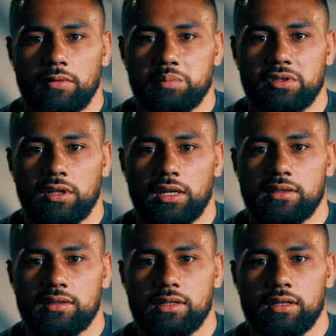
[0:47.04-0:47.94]
ruptured
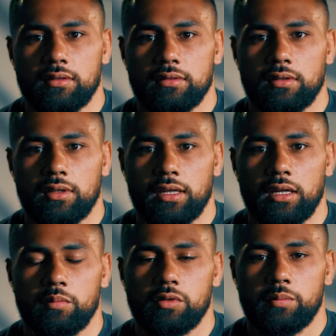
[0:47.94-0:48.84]
ACL, so they
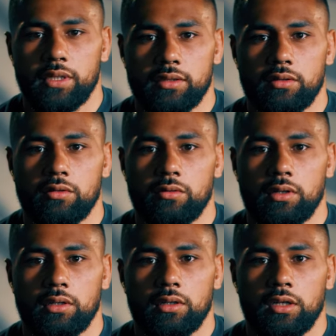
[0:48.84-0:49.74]
helped me with my
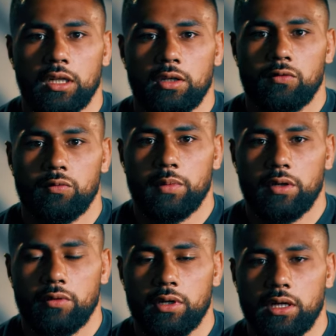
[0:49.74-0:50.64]
surgery, with my
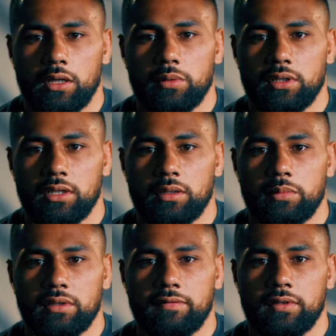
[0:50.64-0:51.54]
rehab and getting
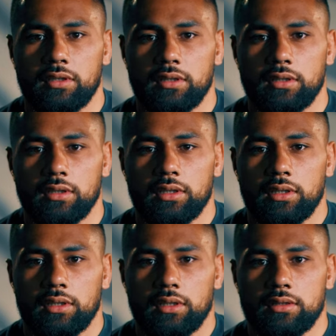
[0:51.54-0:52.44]
me fit,
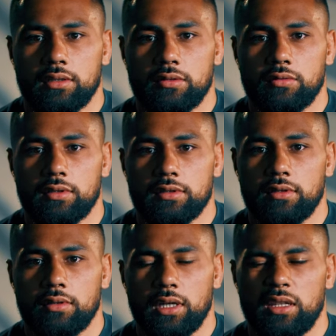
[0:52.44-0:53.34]
etc.
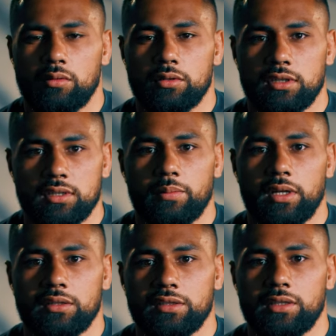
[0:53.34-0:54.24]
So, and it was just
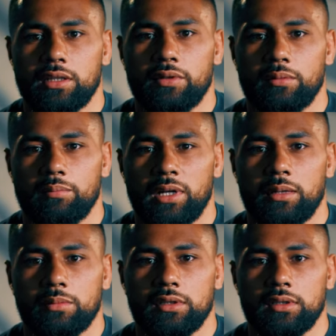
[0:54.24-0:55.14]
about just leaving
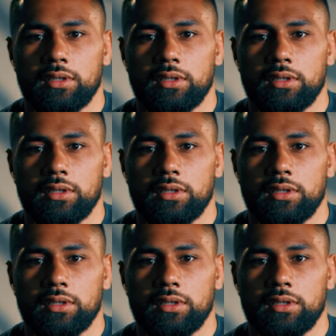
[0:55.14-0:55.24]
Palmy.